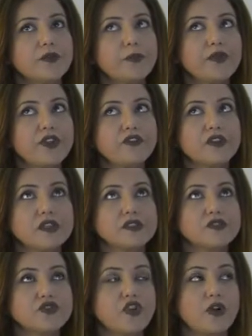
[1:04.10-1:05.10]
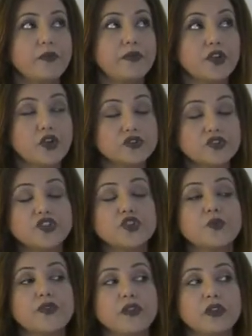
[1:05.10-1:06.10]
the previous job, the condition
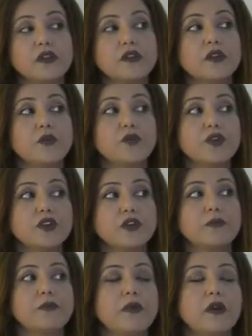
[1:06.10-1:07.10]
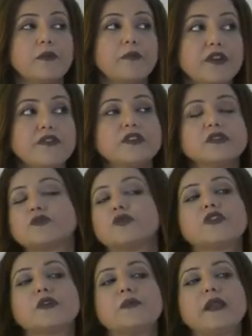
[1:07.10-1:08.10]
within the previous
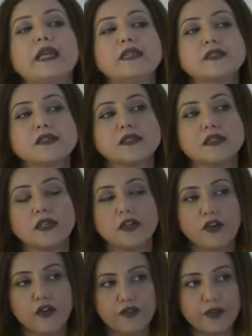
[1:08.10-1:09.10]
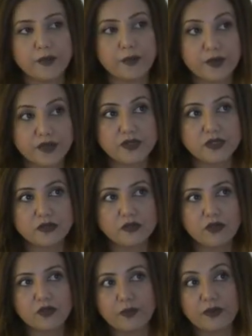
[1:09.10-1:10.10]
workplace of the person
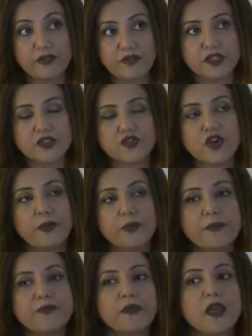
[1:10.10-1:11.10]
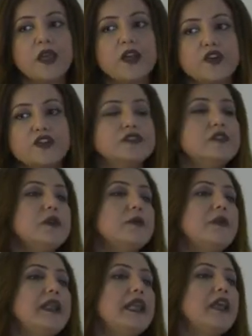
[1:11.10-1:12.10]
or previous job could
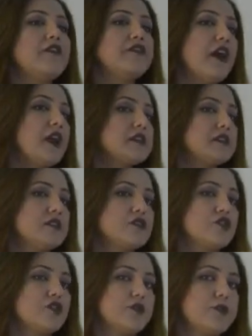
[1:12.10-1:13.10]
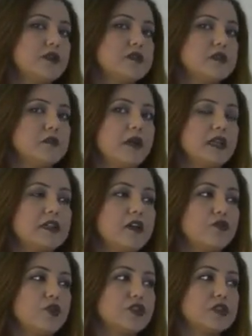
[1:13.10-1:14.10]
play a factor. So the person might
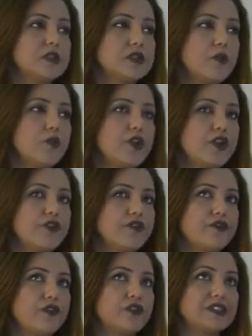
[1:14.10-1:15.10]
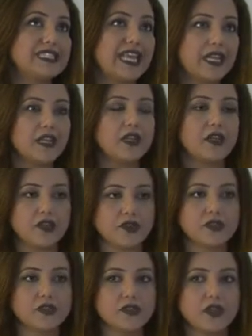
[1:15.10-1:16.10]
have worked somewhere for 10
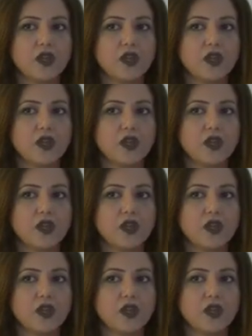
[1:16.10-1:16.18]
years,